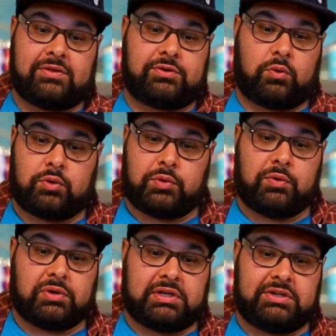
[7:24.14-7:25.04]
And so when
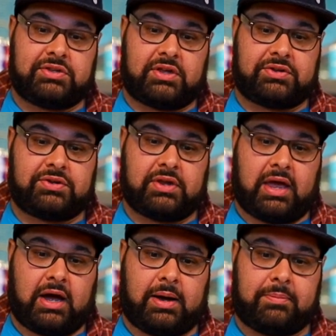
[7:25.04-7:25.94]
we released this,
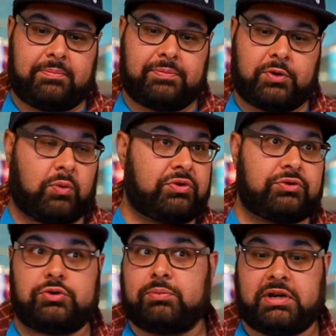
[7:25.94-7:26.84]
there
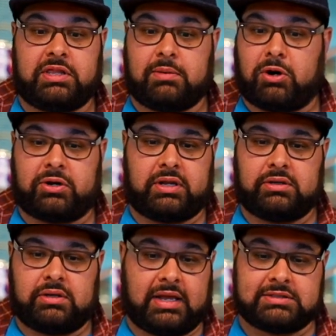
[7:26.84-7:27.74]
wasn't too many in the market,
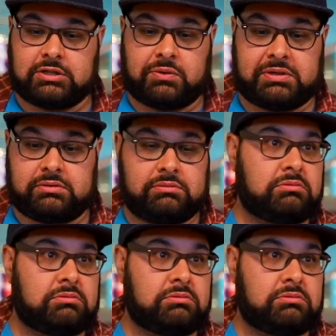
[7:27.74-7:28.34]
and so it